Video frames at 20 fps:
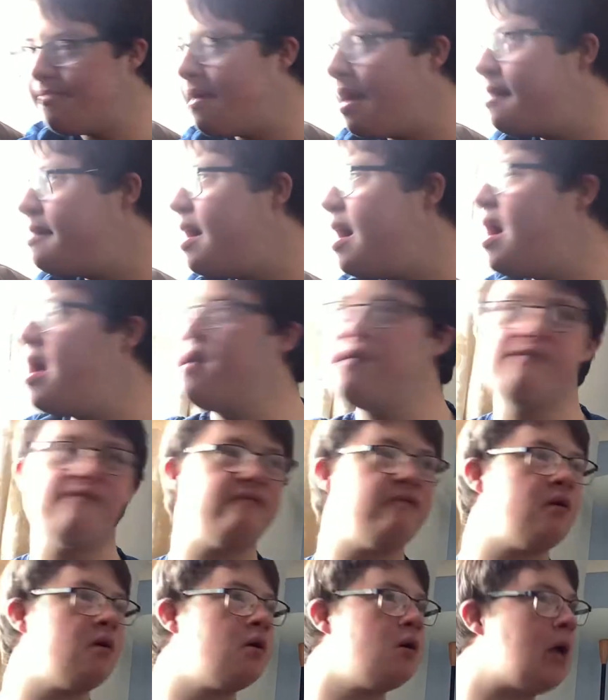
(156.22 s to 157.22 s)
my life,
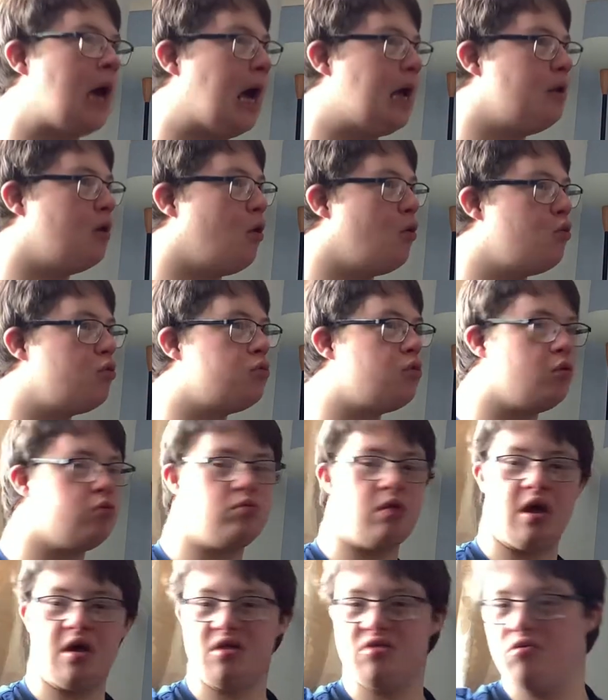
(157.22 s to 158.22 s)
and also
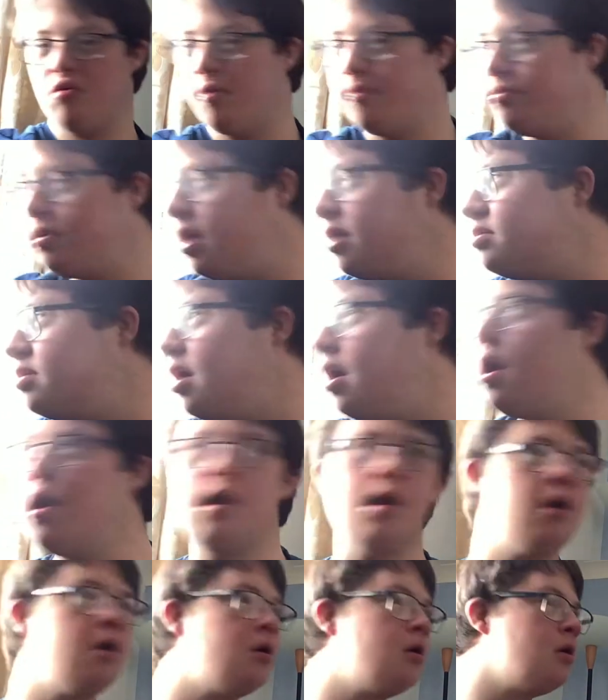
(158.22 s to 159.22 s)
Dexter Brenda,
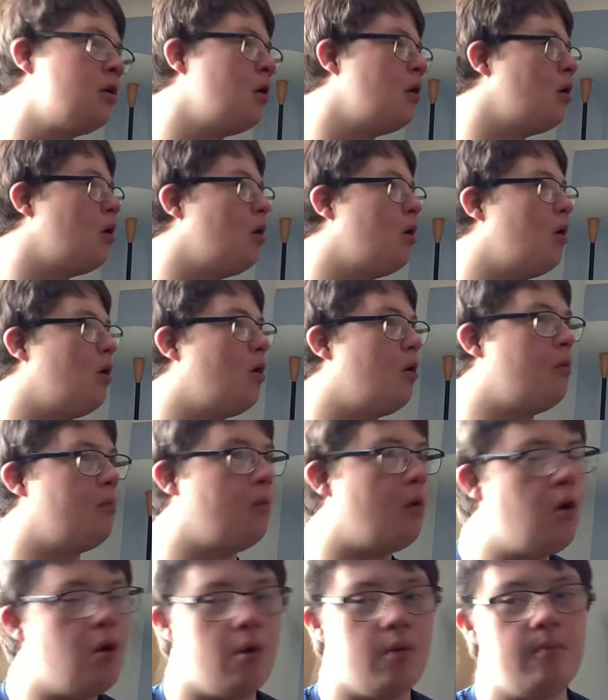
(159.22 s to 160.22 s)
or
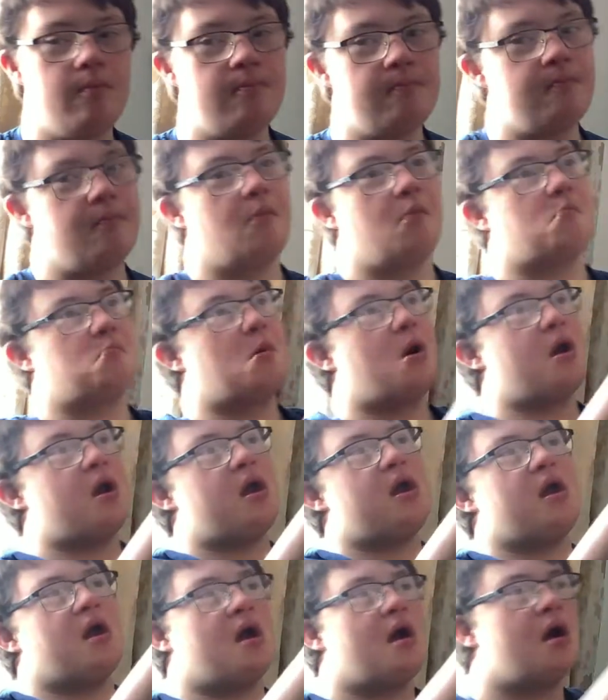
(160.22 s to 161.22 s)
we were
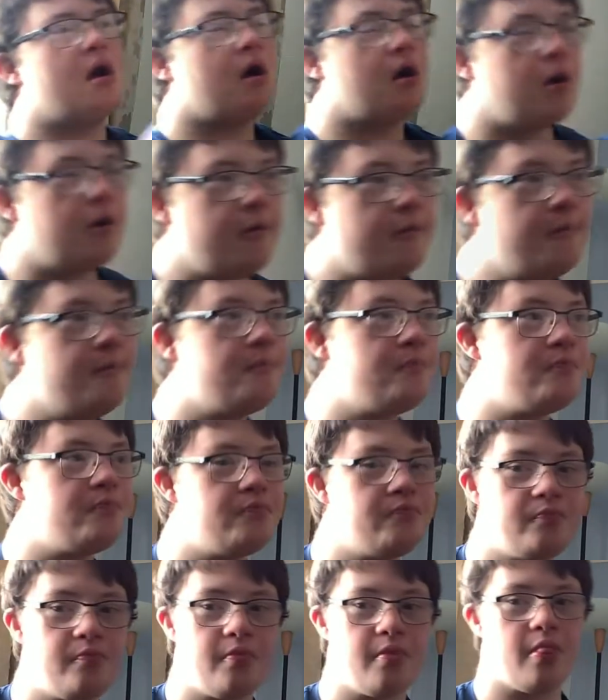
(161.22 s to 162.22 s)
here.
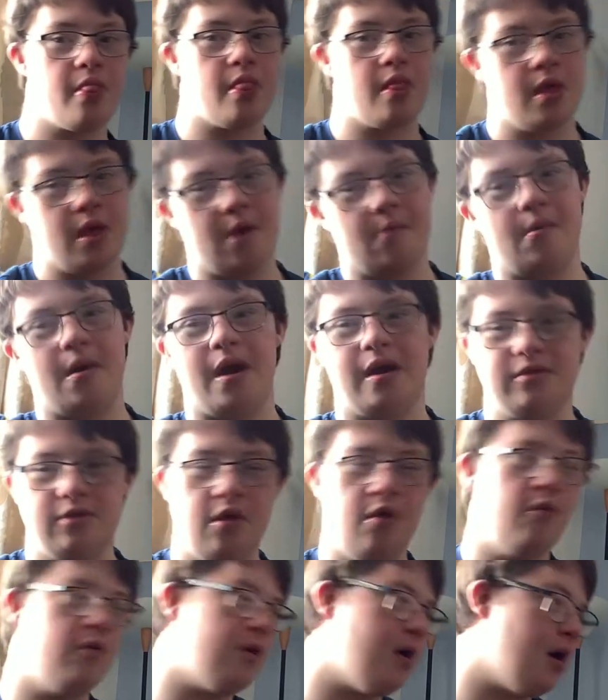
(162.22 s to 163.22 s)
But I
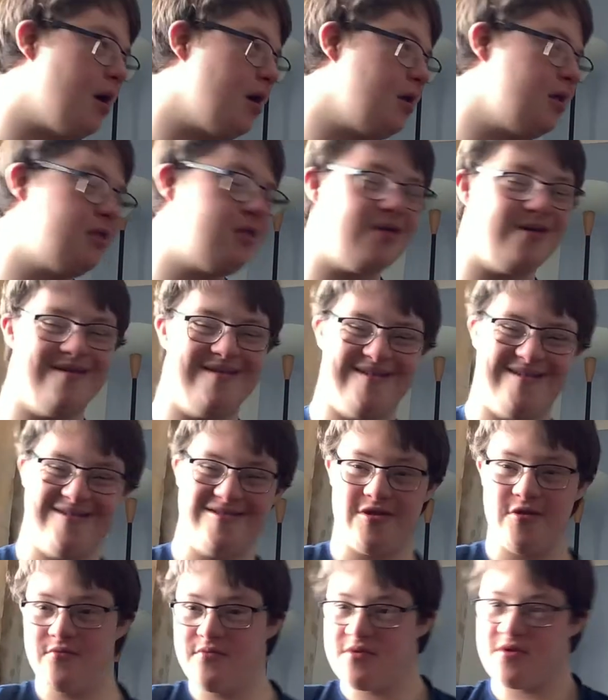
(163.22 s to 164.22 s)
do, guys, and
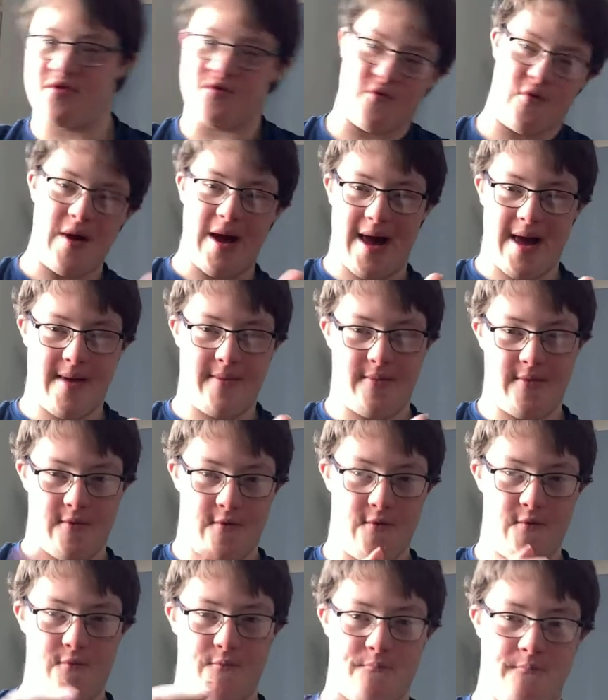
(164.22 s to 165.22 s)
subscribe.
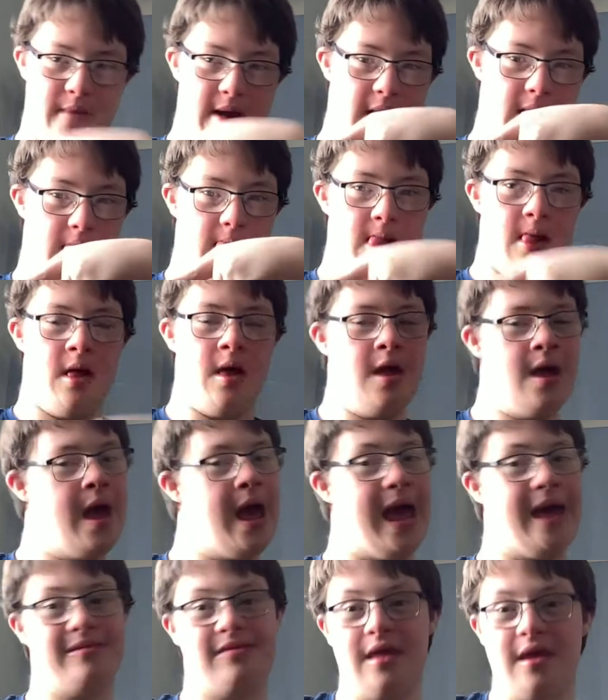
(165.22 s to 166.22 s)
Well,
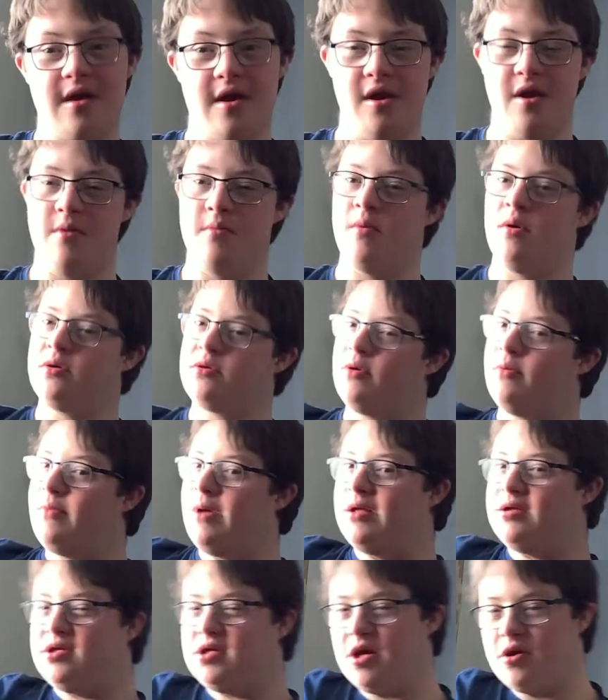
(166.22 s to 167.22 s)
I think in the much on my
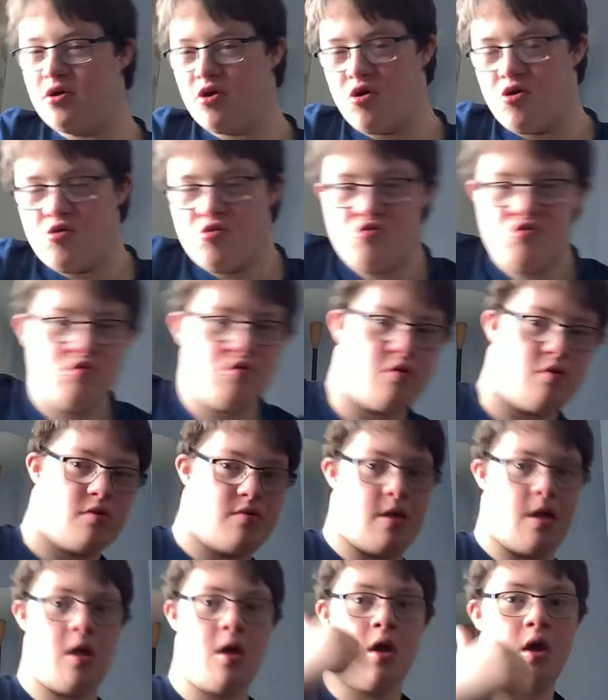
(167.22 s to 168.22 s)
channel was
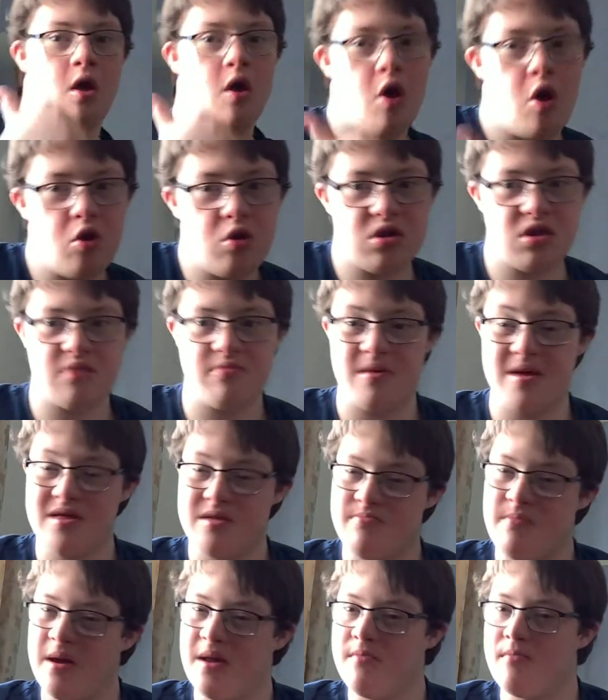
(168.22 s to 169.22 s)
Ups Bin
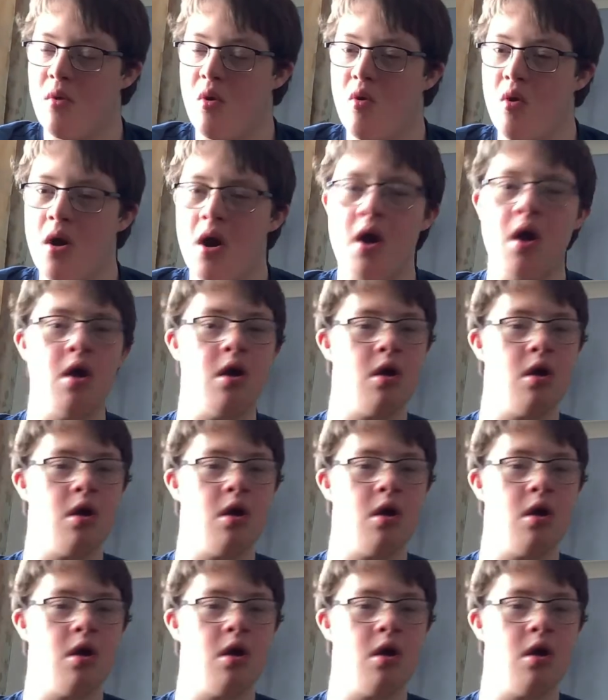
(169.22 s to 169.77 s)
Spin Moore,